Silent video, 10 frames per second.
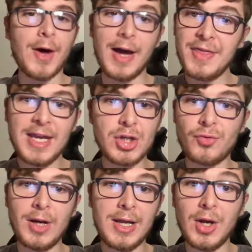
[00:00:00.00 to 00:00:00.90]
I think he's
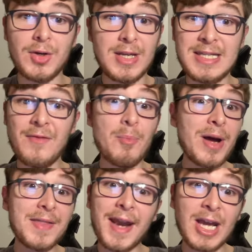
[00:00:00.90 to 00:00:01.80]
really good. He's even
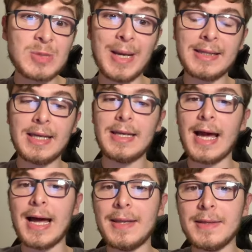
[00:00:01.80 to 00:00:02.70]
better than I expected,
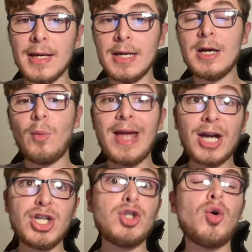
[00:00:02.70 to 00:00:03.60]
and we
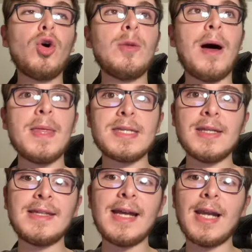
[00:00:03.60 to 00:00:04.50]
actually talked about this in the
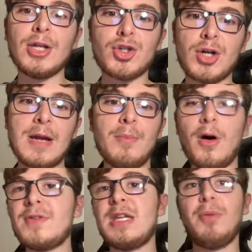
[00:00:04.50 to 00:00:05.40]
deadline stream,
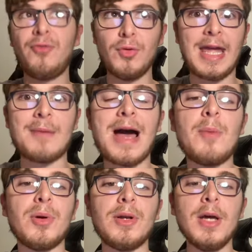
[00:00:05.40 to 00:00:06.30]
obviously before the game
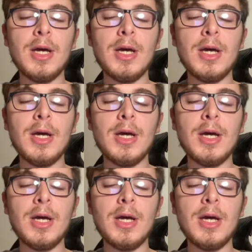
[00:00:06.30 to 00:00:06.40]
happened.